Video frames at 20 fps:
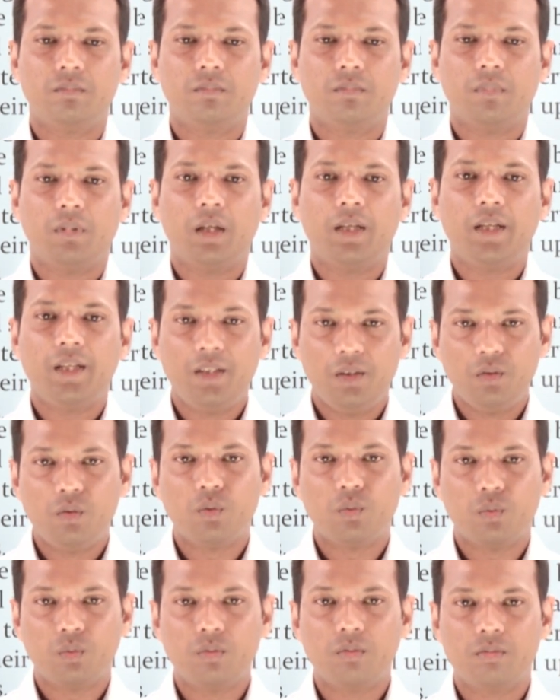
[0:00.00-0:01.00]
a
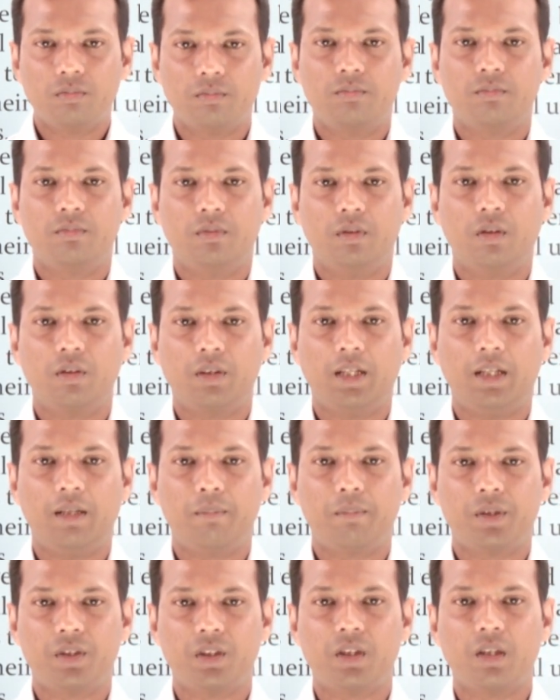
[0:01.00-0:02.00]
Hindu, okay,
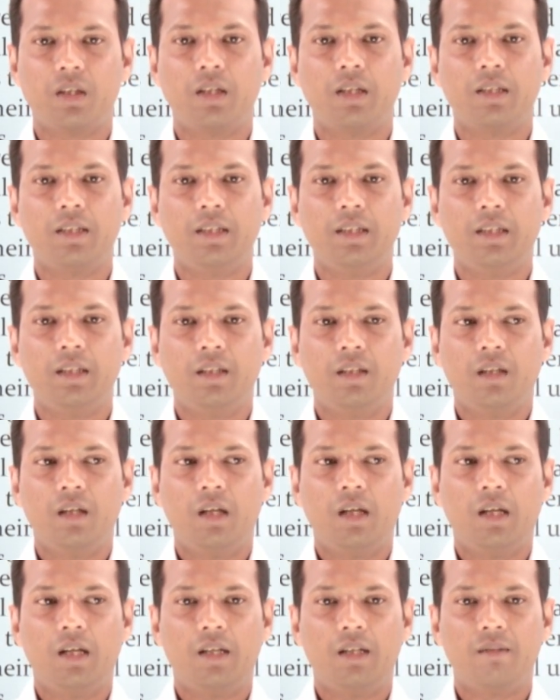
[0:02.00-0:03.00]
particularly
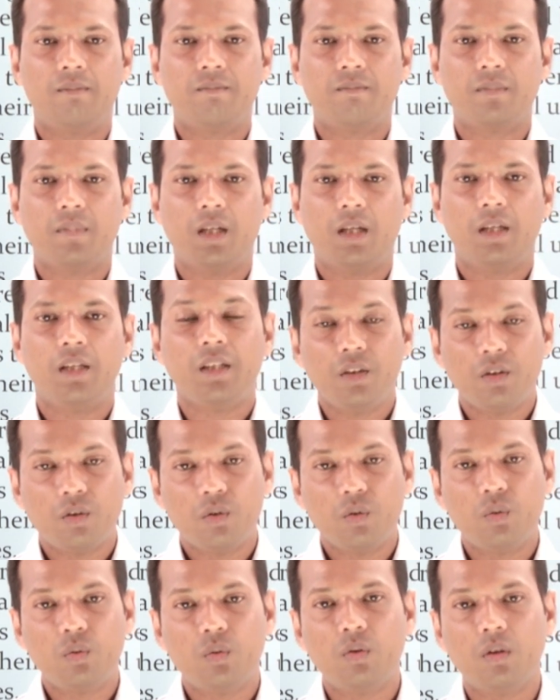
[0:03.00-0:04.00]
a
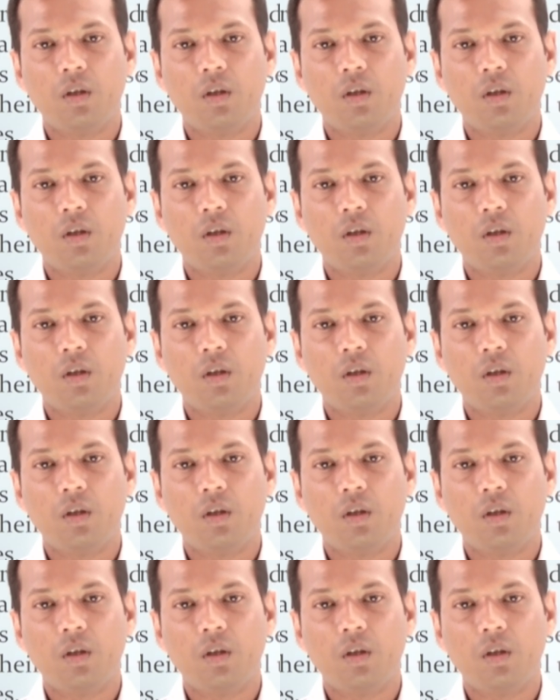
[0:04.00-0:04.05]
Hindu